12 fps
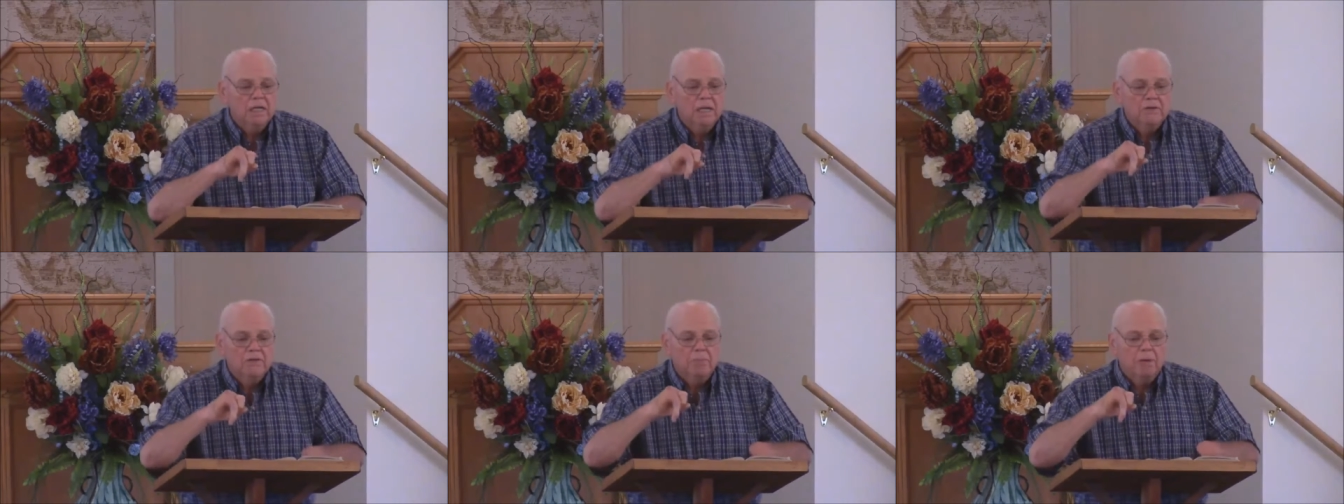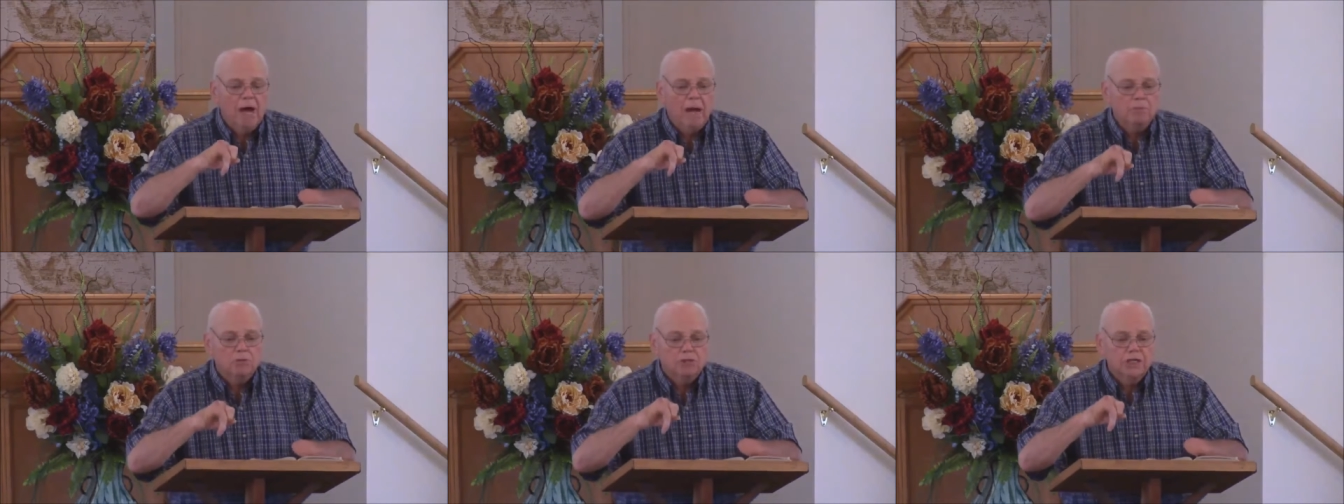the
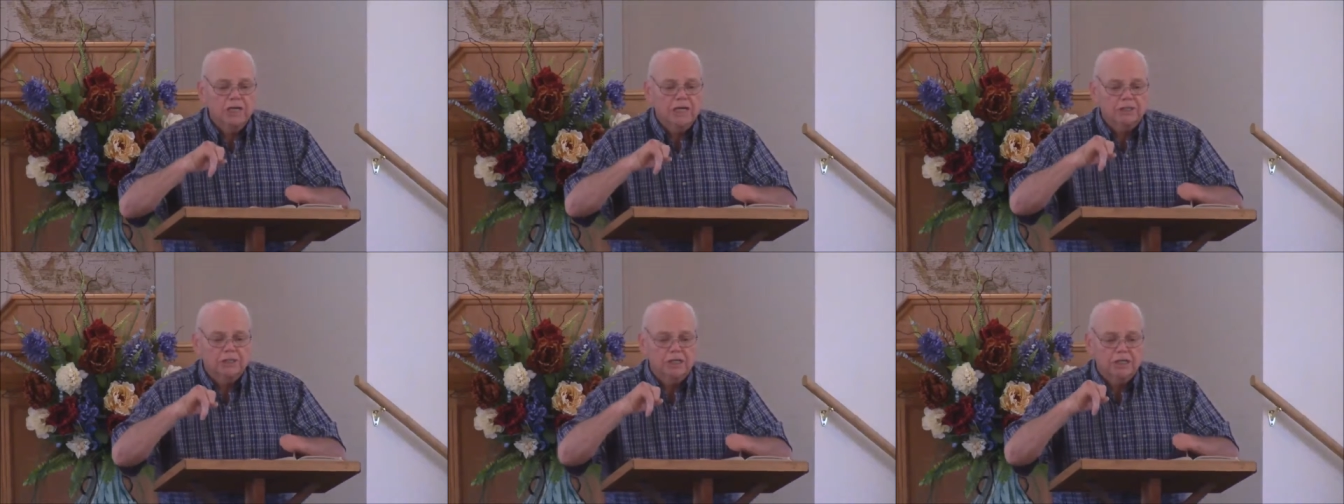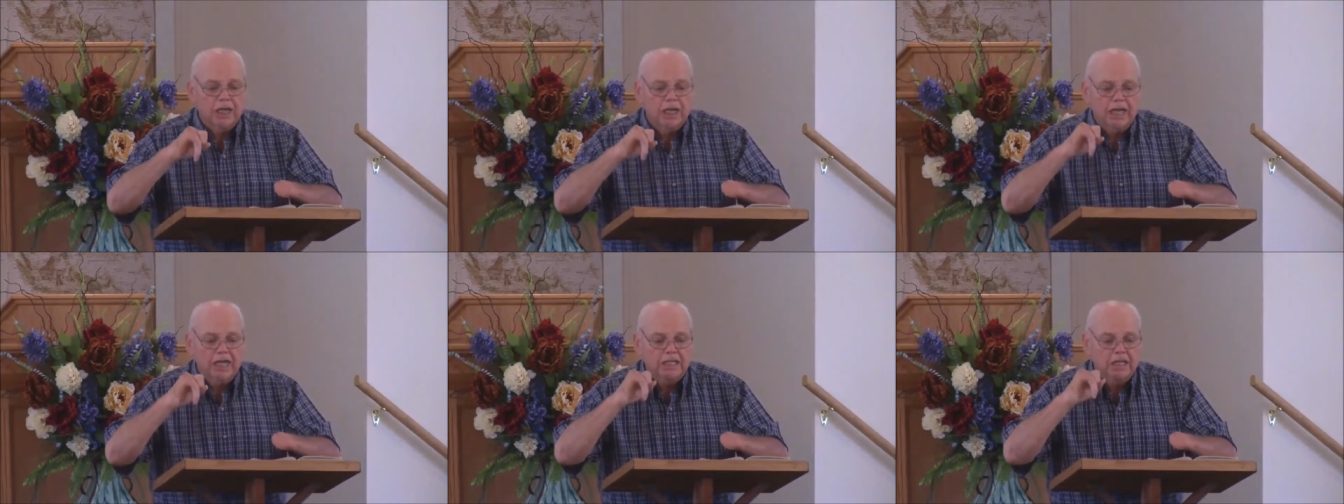Bible says that
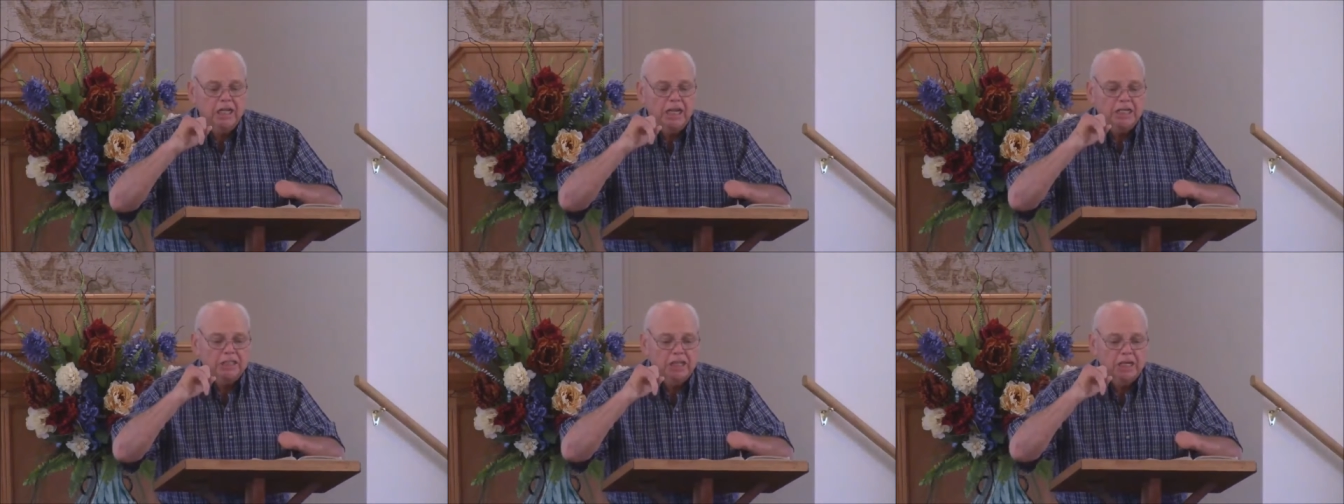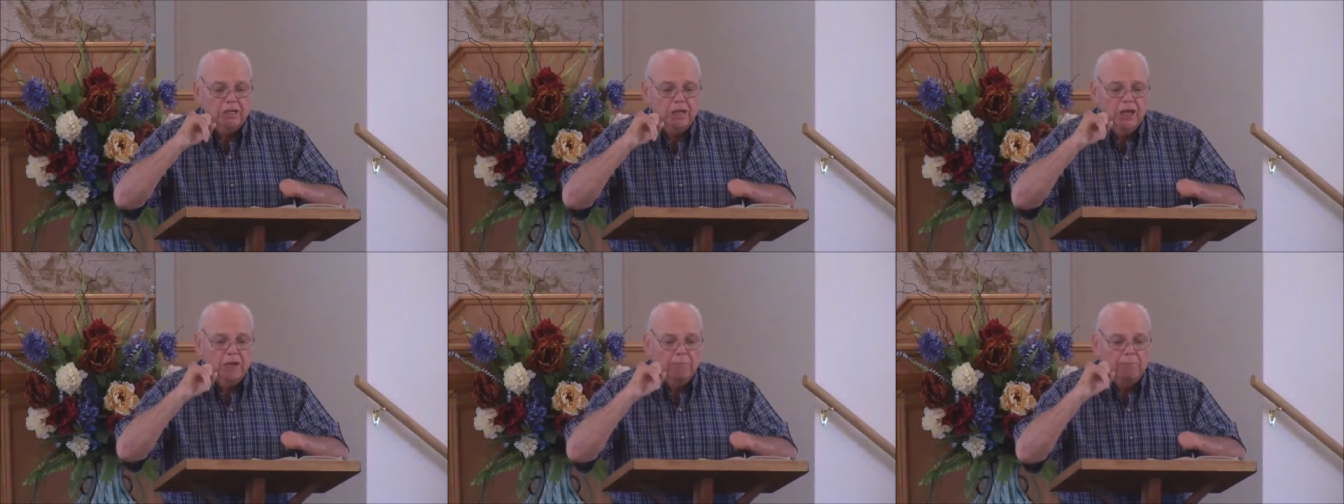he
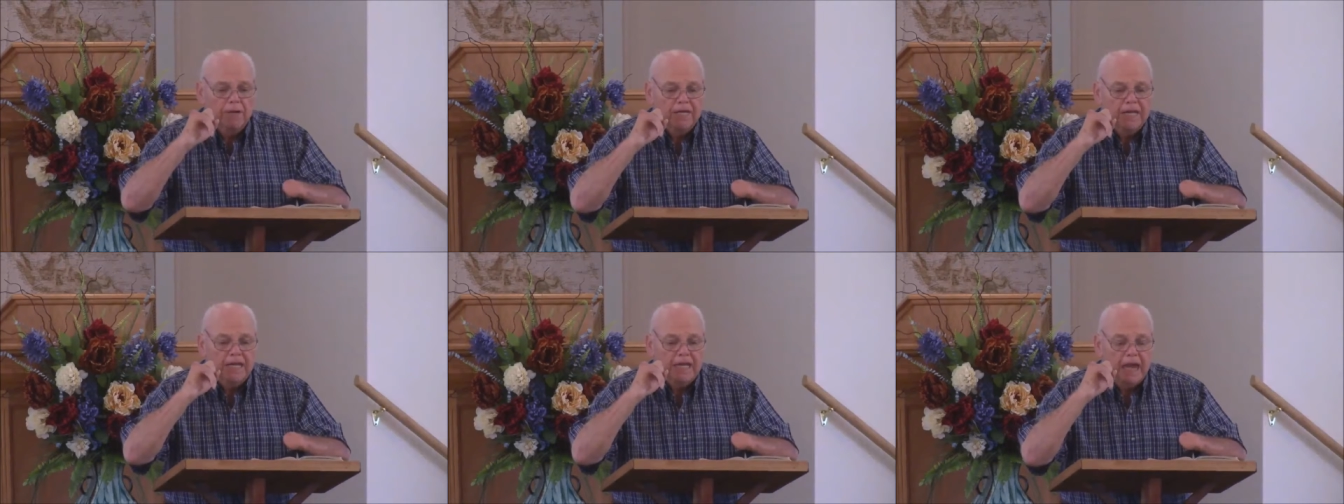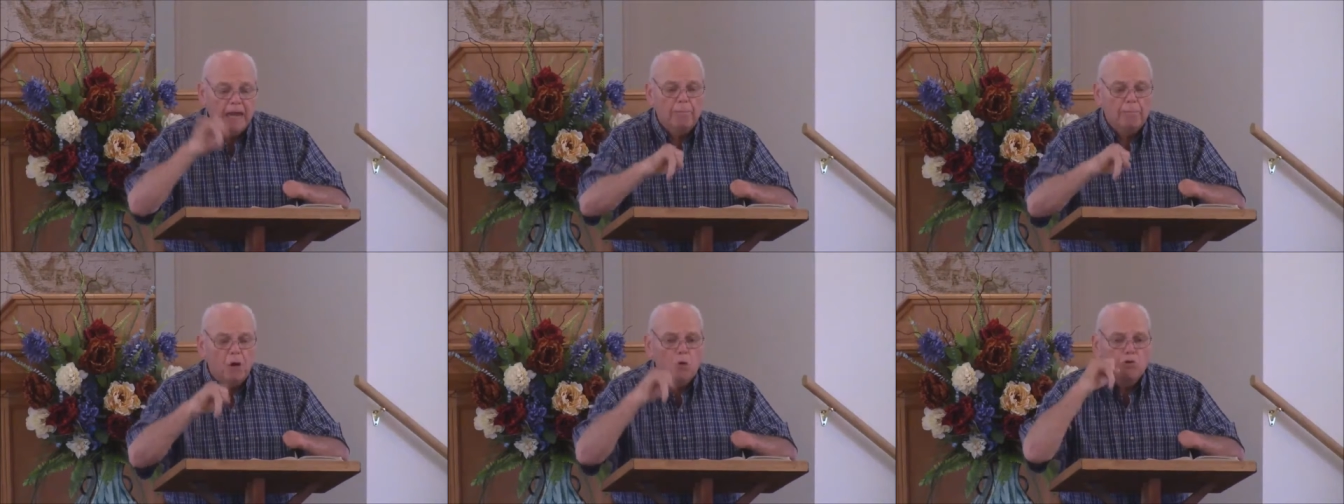said, but he kept
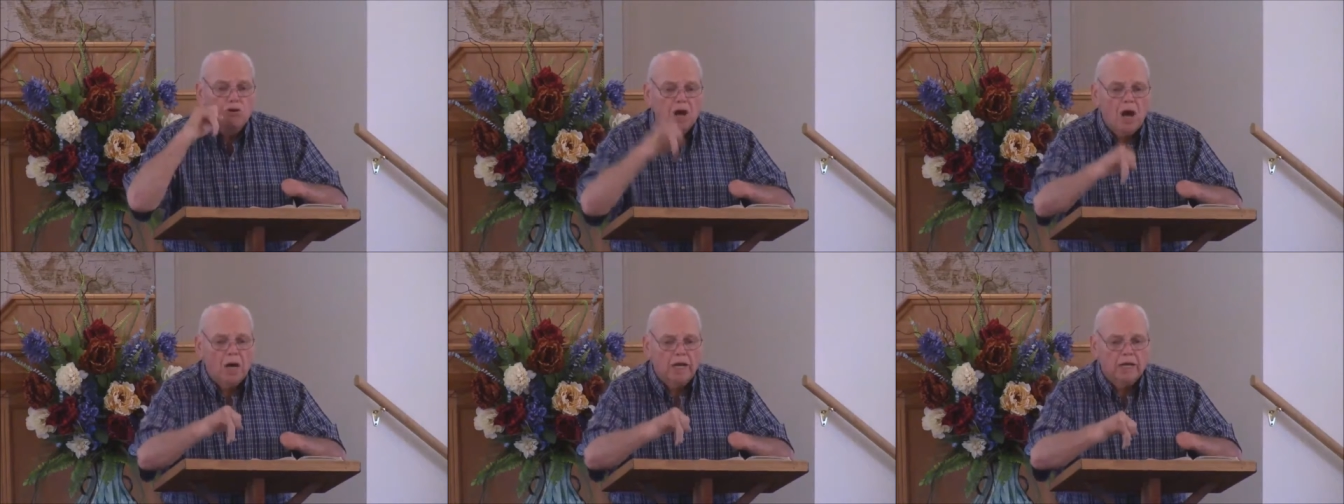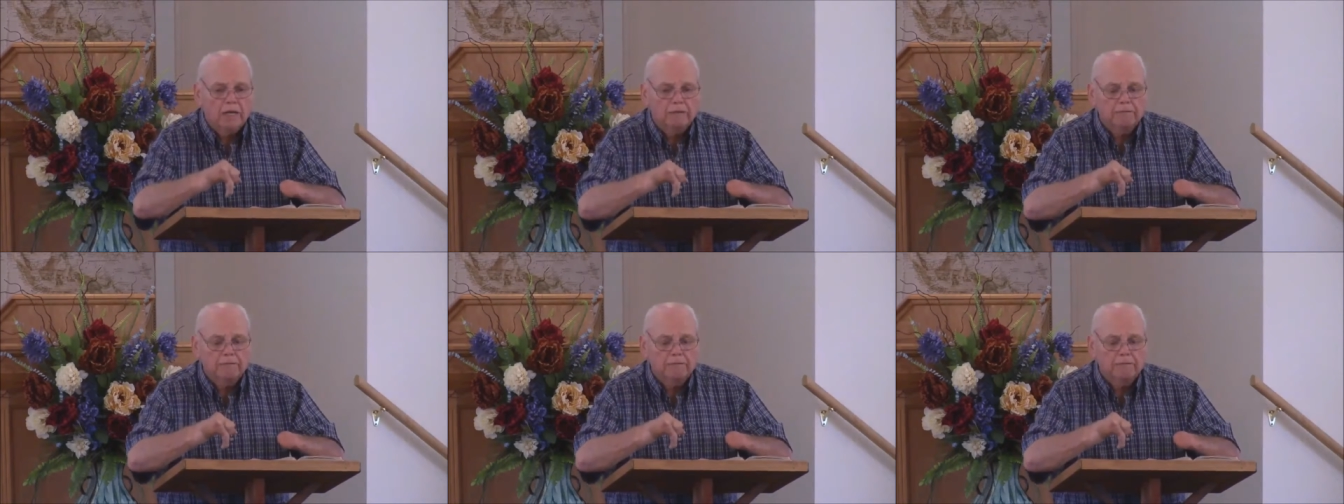on knocking.